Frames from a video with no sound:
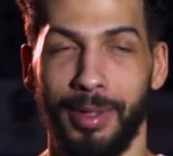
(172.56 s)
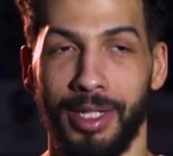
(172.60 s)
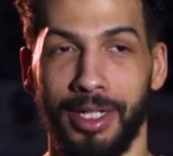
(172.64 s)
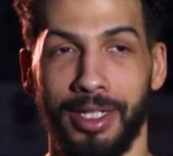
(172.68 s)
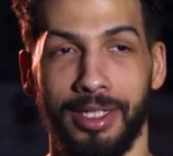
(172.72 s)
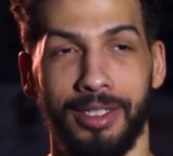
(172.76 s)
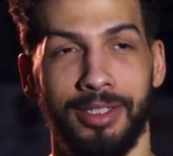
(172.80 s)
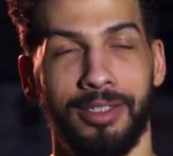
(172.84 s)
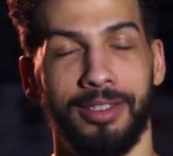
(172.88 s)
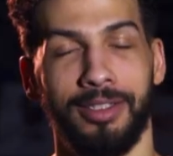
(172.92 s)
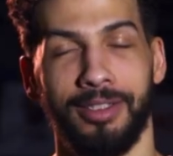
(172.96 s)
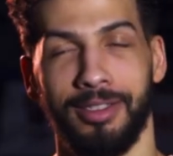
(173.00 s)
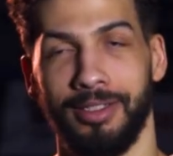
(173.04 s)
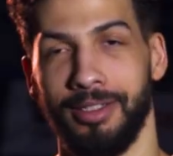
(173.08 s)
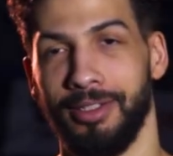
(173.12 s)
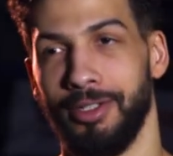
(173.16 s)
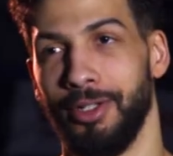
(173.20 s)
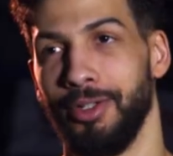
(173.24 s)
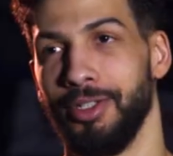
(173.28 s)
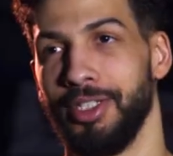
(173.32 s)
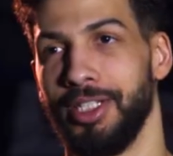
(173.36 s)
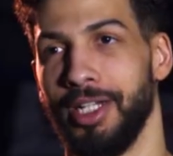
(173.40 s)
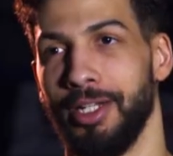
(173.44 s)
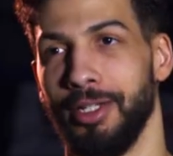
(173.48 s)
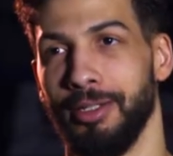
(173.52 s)
but
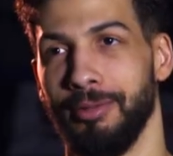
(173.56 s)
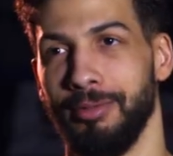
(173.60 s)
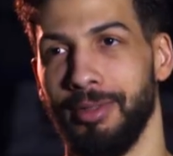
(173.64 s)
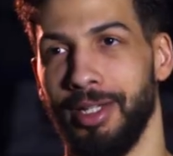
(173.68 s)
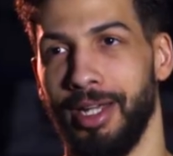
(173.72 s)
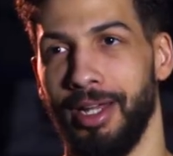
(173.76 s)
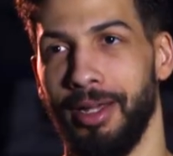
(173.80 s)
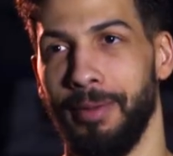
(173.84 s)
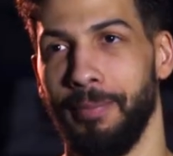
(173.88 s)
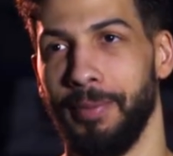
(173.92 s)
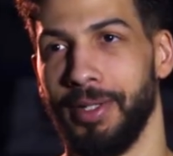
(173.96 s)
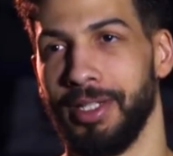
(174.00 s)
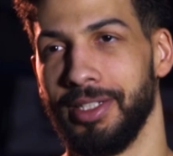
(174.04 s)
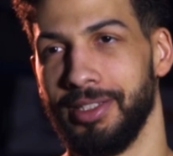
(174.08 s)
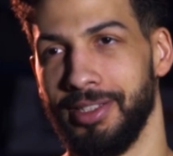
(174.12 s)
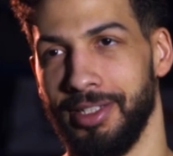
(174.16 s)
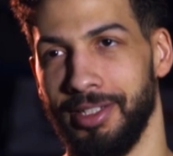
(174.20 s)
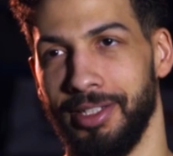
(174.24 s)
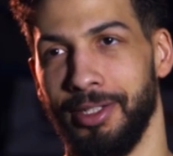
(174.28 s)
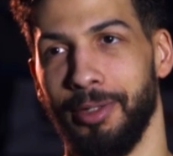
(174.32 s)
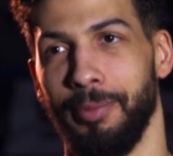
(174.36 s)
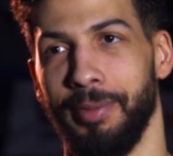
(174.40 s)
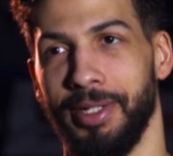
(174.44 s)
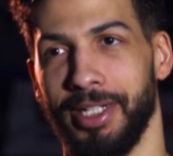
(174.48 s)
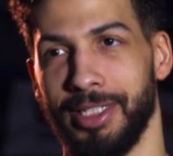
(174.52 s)
don't tell them that because
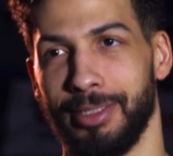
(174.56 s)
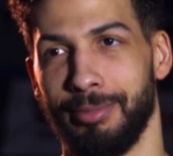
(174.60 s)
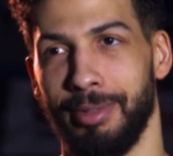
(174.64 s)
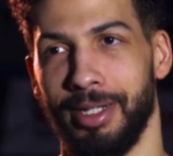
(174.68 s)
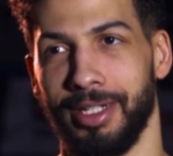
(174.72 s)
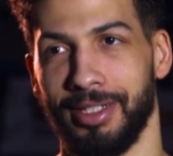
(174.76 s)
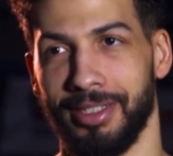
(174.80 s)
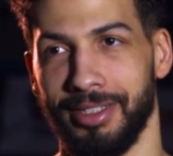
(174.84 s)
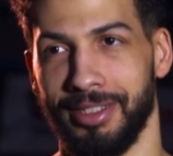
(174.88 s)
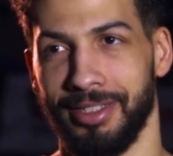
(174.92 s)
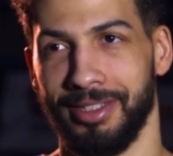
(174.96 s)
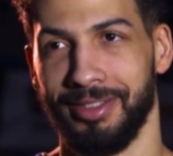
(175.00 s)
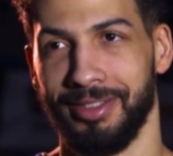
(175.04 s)
then they'll be expecting